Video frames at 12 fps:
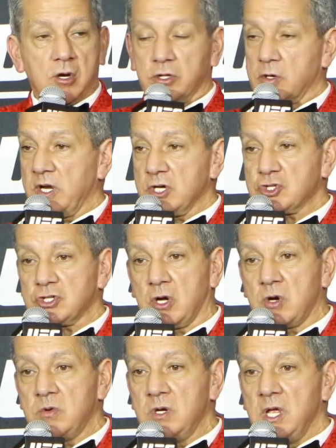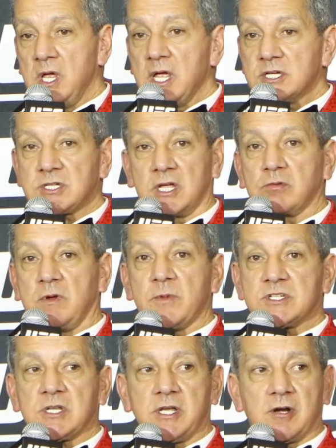or The Greatest Show, it's like 3
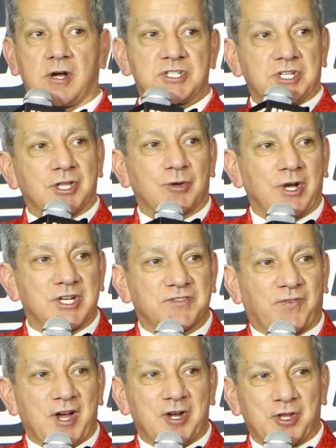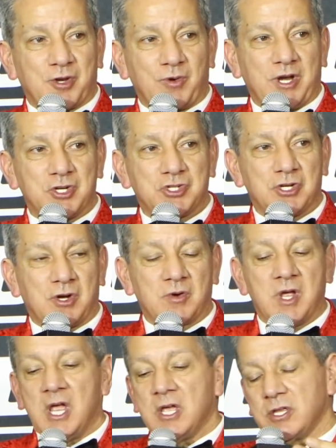months later, I see The Greatest Fight or The Greatest
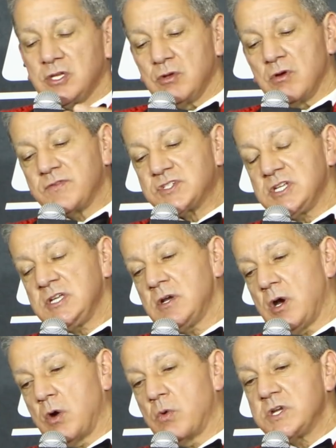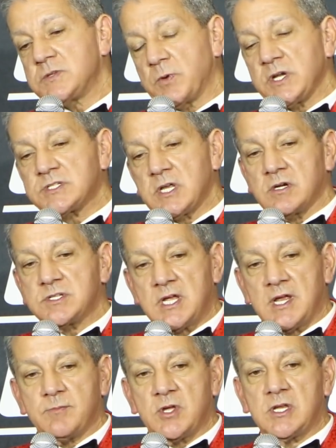Show. The UFC always brings
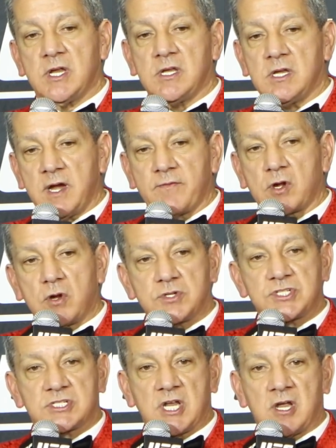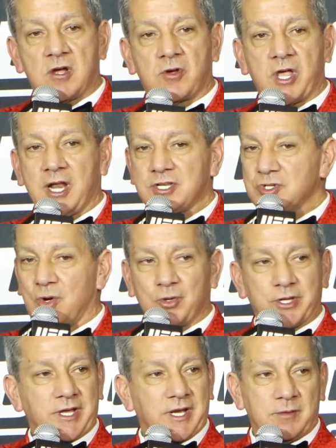entertainment. It never goes stale, and it's
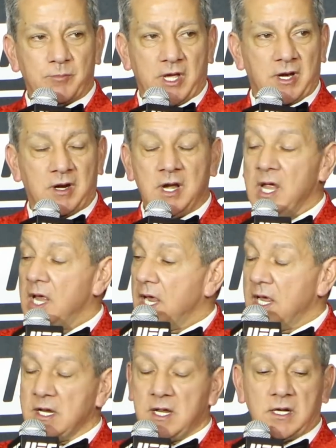only getting better. And